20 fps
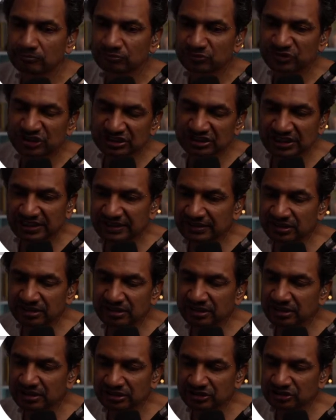She's hidden
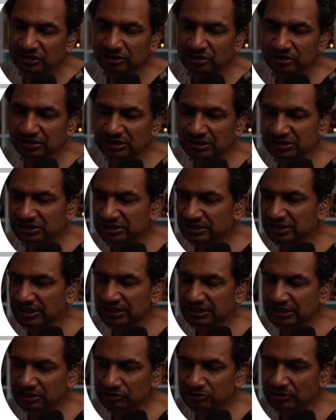it. It's all on the internet,
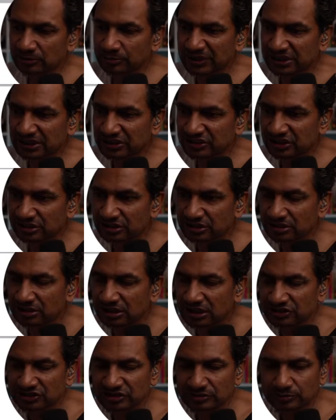and I'll do a piece on her
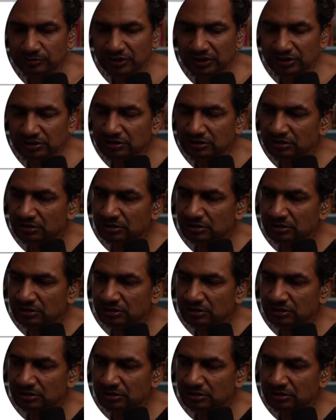at some point.